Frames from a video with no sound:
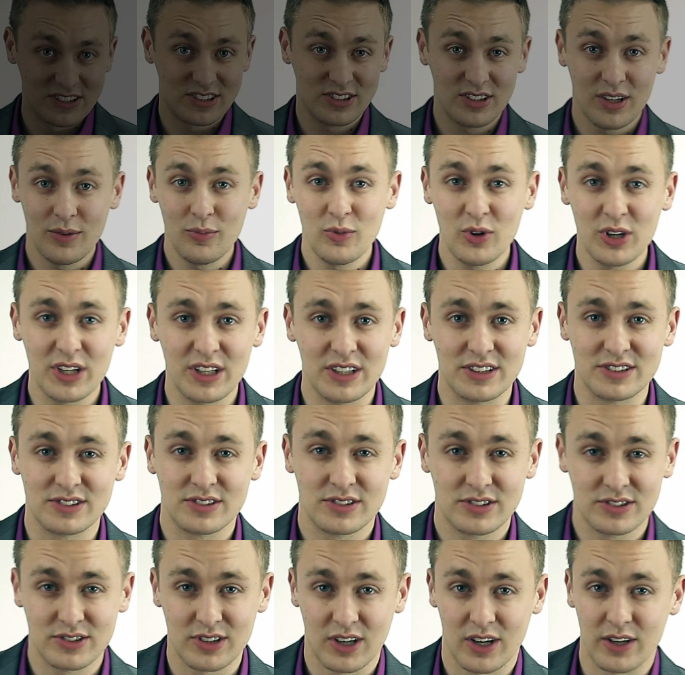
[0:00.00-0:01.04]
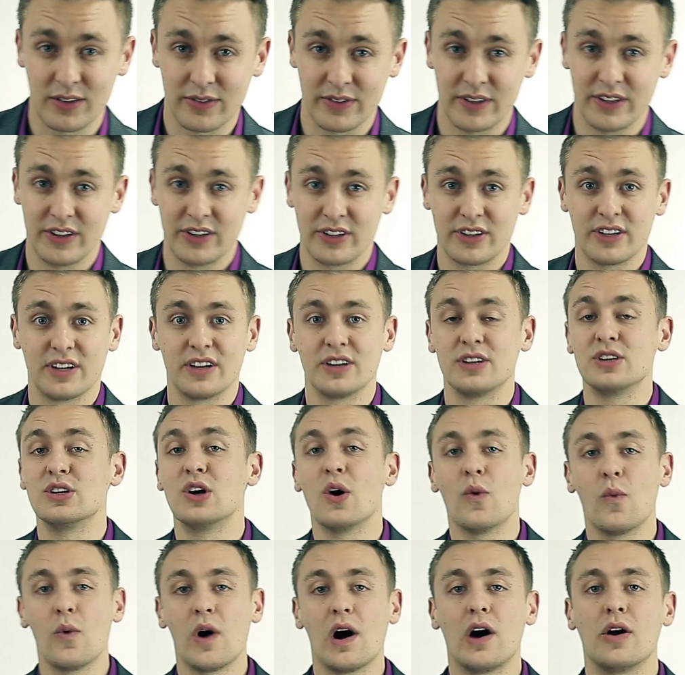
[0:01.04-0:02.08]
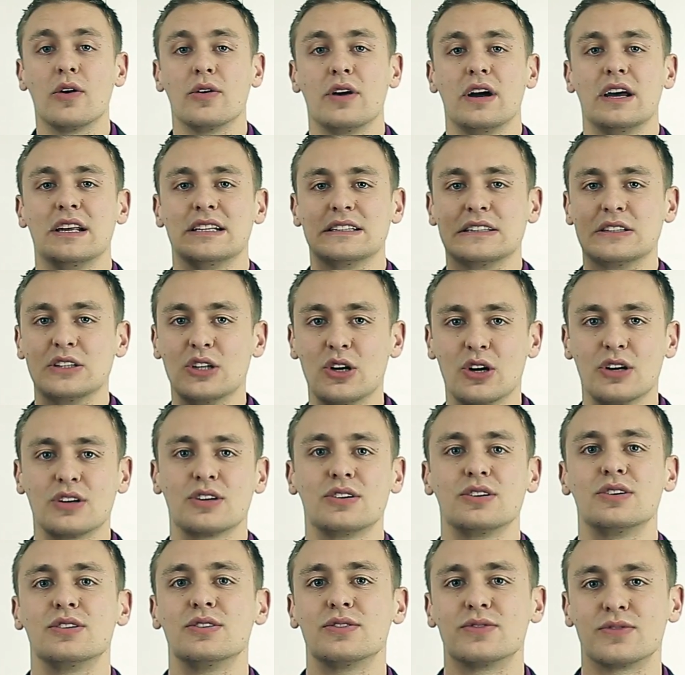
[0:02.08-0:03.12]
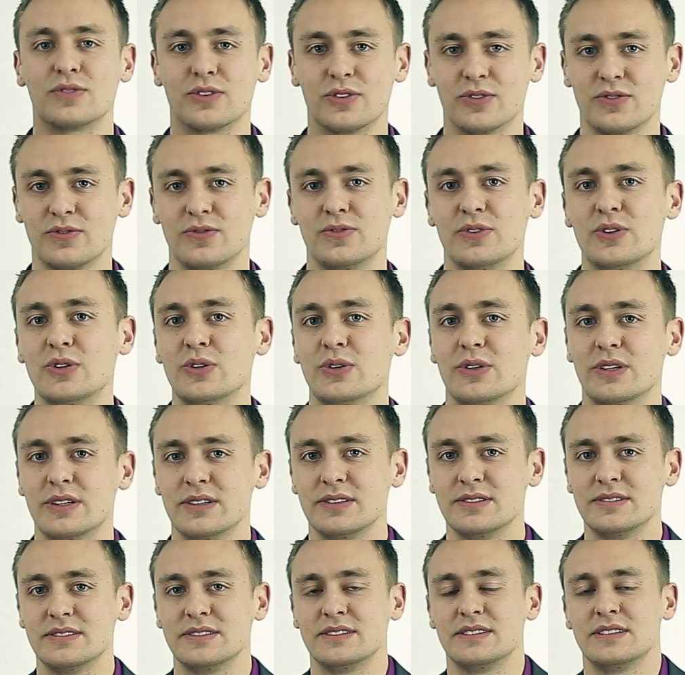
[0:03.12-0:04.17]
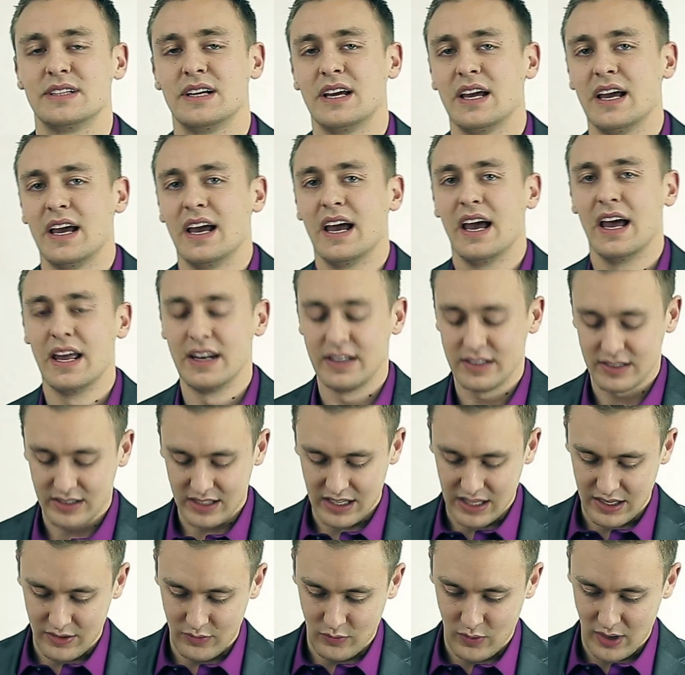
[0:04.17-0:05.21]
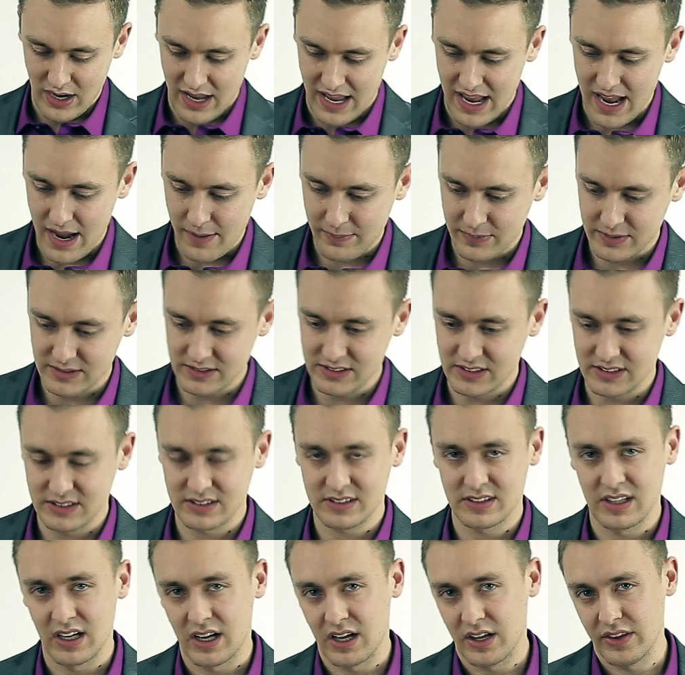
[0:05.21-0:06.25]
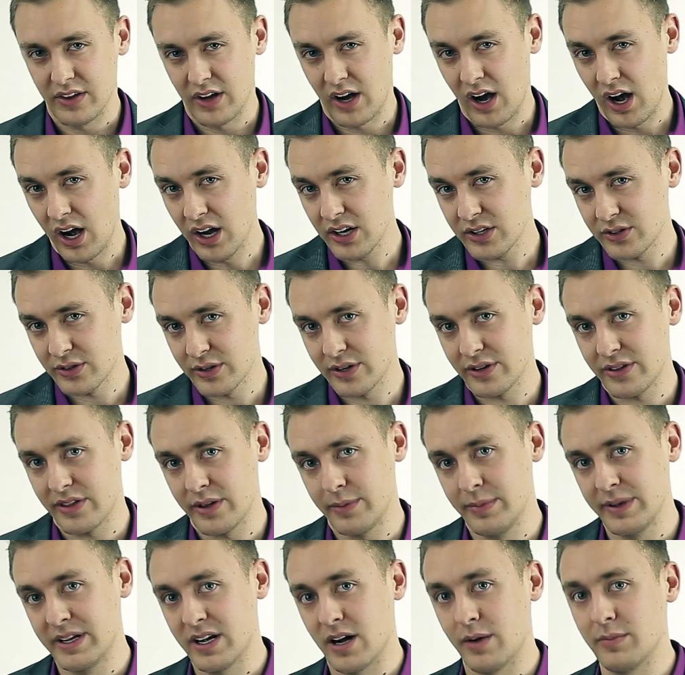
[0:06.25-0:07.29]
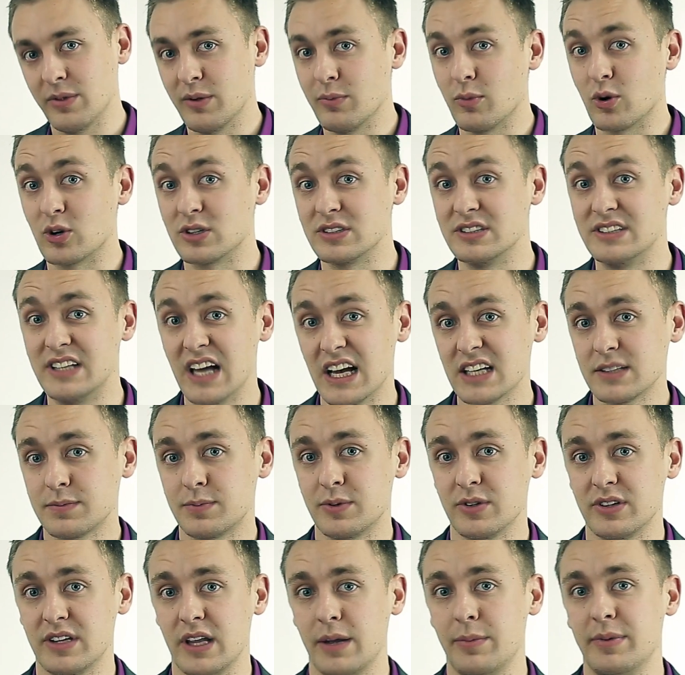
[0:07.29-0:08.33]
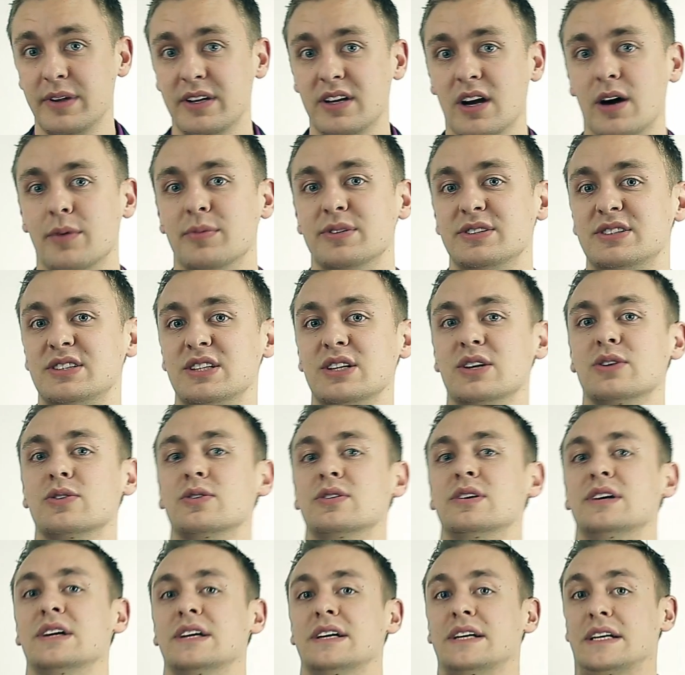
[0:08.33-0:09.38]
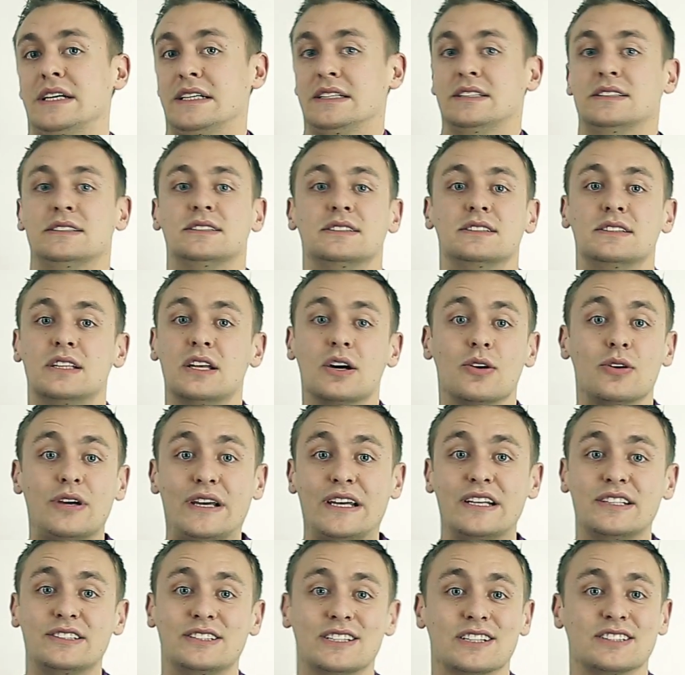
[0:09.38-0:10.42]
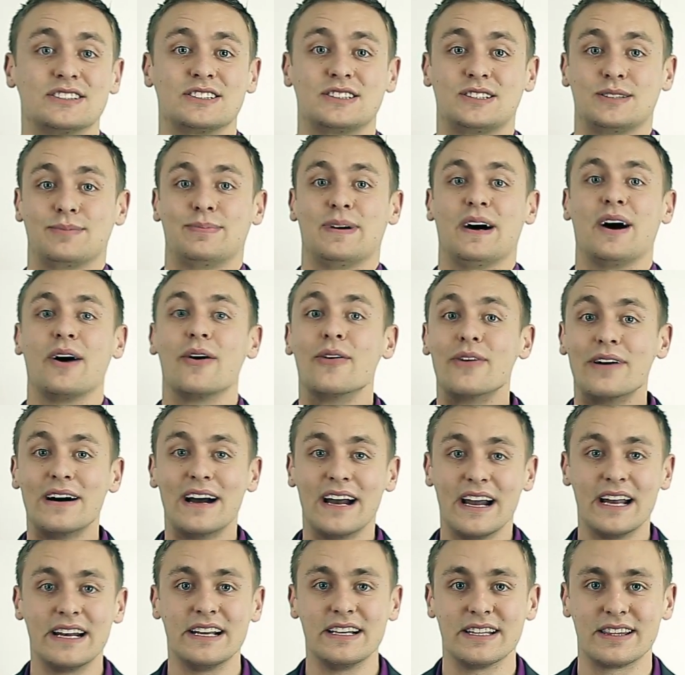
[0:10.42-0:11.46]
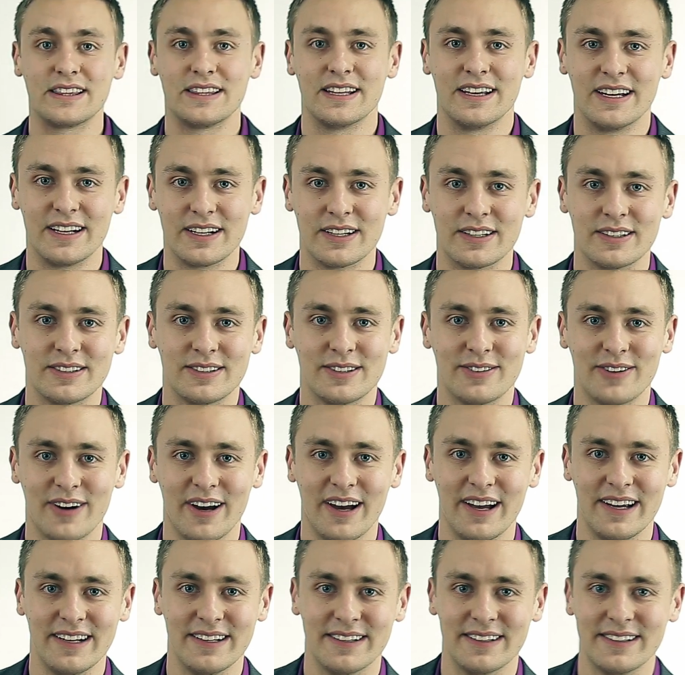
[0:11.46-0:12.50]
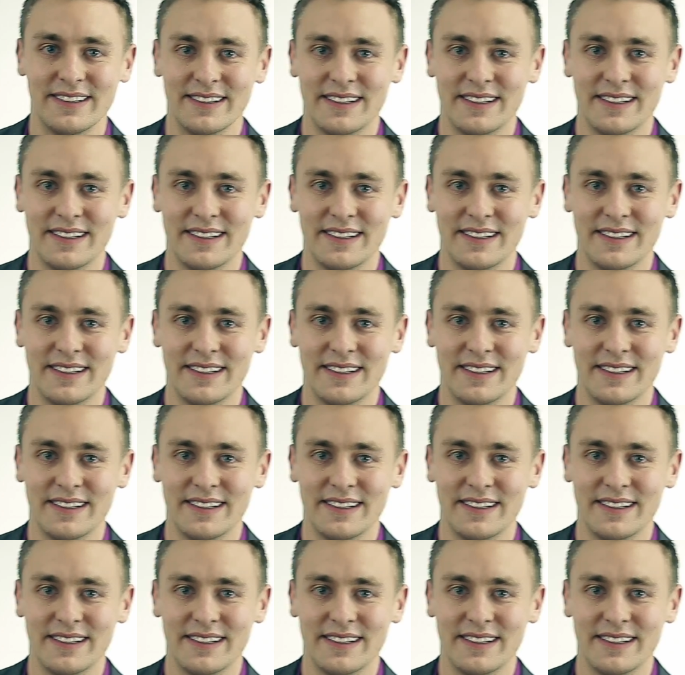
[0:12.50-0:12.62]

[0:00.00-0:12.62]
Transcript: someone is starving, they're going to go out and look for food. And what happens is the hungrier they become, the more desperate they become until they'll eat just about anything, right?